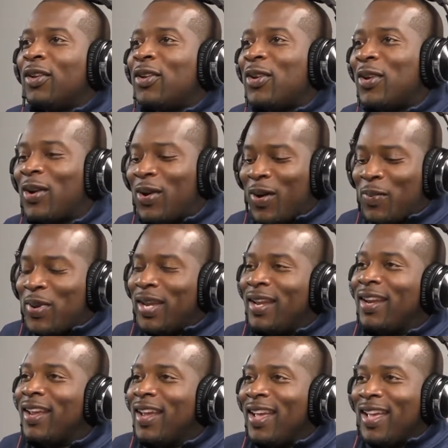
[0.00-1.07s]
You know, I
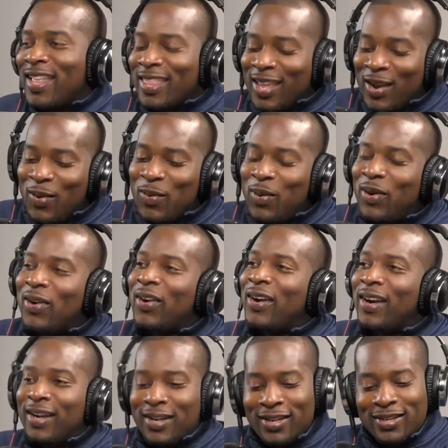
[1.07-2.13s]
mean, there was
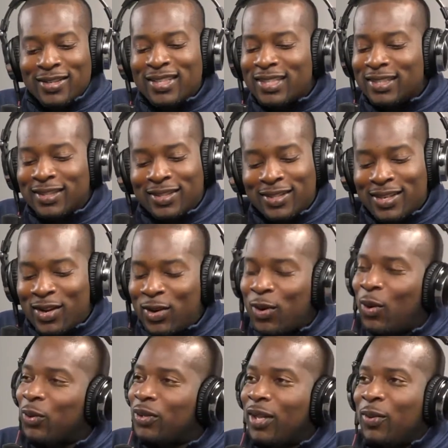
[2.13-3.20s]

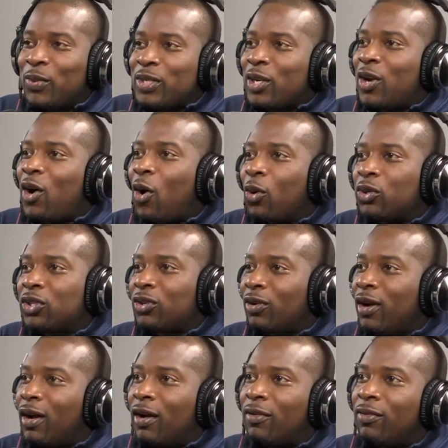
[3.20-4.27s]
a culture
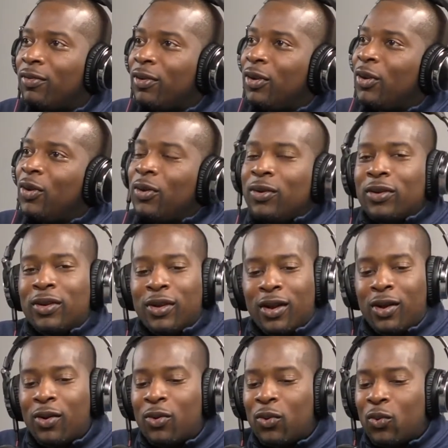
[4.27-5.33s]
of, you
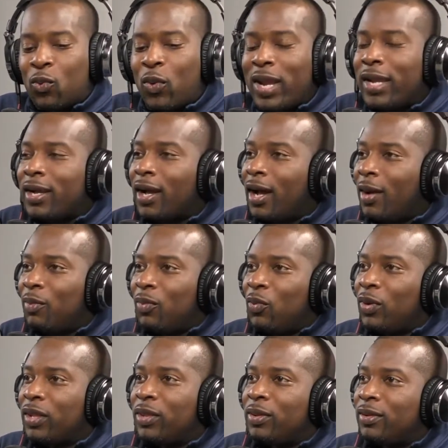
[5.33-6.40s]
know, wake up
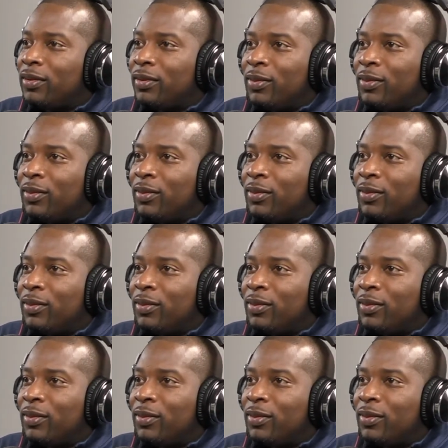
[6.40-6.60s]
with